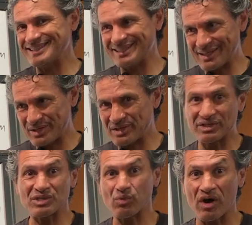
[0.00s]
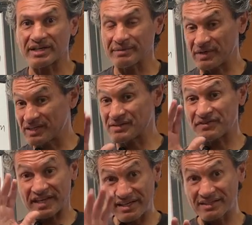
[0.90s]
You're just walking, because if
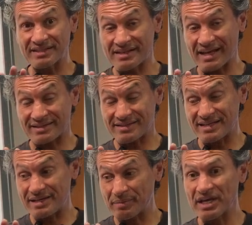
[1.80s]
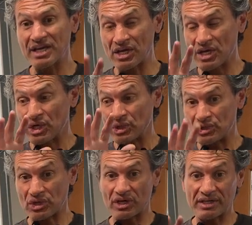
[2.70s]
the hill is that steep,
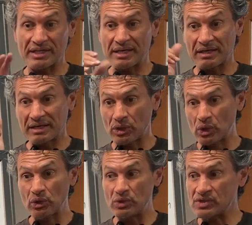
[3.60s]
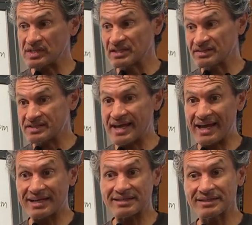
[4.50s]
dirt, loose,
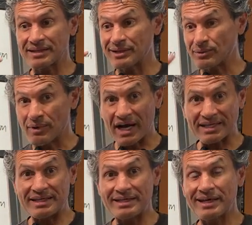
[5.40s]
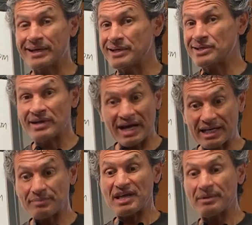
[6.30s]
sand, rocky, you're not
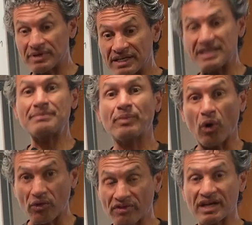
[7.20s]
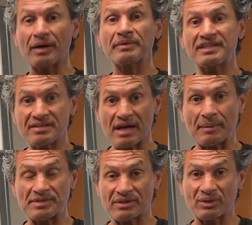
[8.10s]
going to be able to keep overcoming these
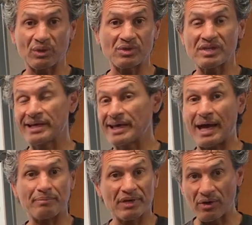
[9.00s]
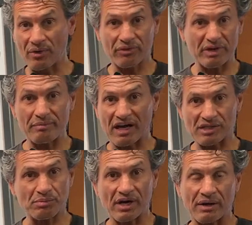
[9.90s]
obstacles at below 3 miles
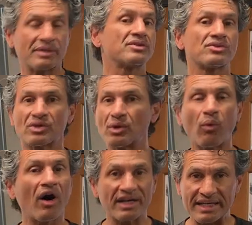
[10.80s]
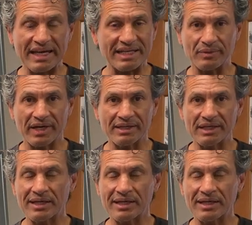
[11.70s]
per hour. So you're walking anyway.